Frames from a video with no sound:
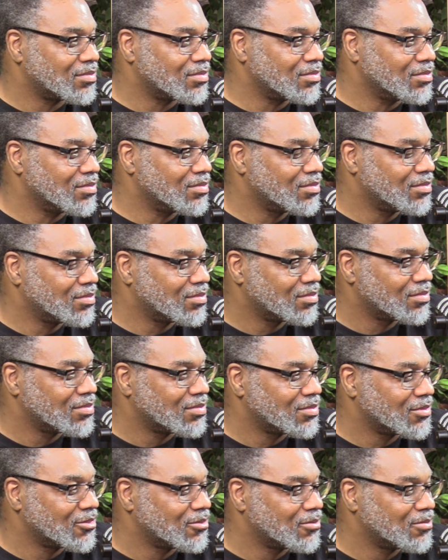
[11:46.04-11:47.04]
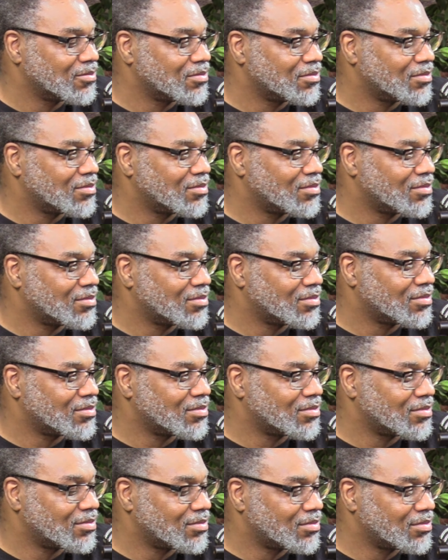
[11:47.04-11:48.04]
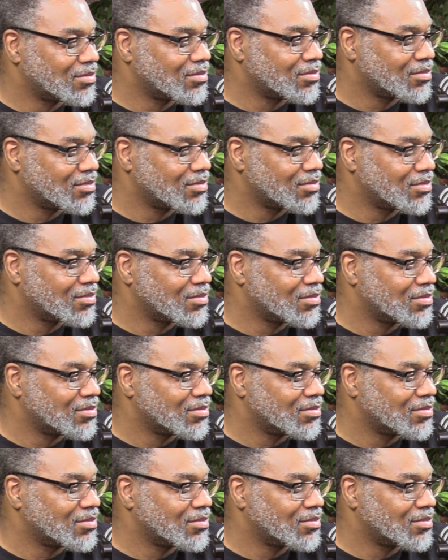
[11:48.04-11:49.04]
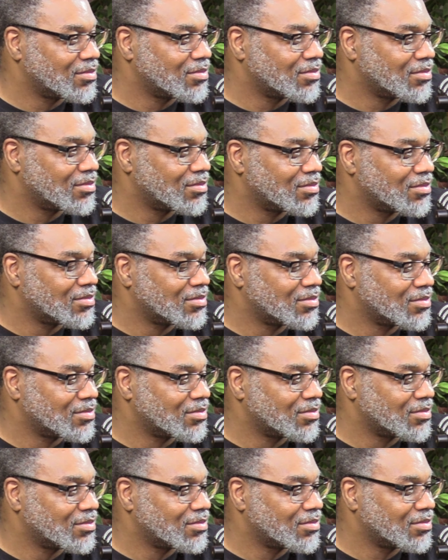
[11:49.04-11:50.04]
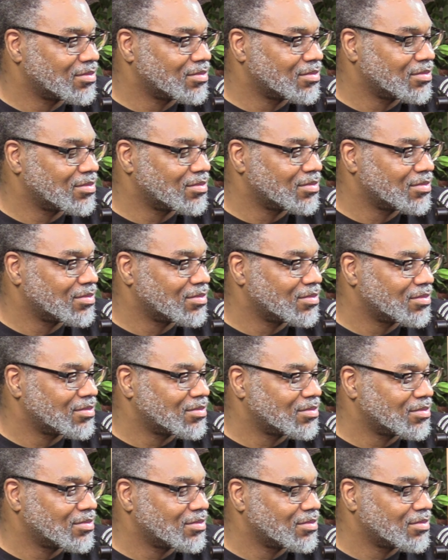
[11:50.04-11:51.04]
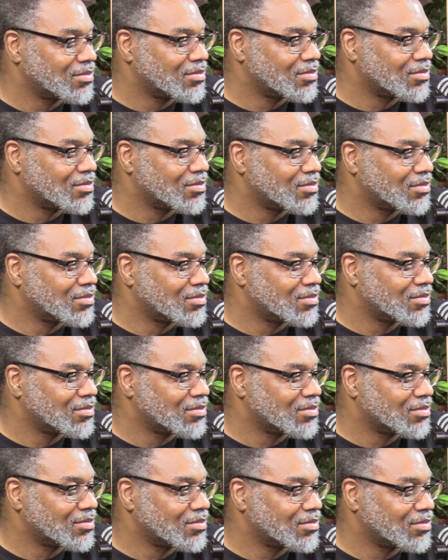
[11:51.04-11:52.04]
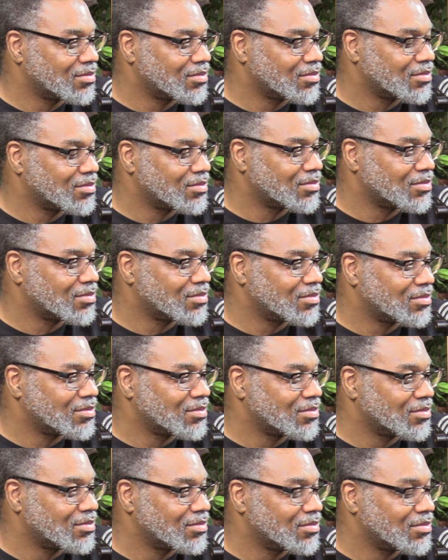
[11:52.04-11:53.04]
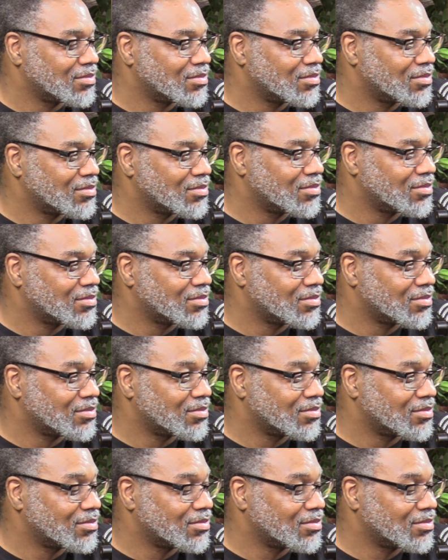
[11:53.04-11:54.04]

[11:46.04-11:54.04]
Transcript: (silent)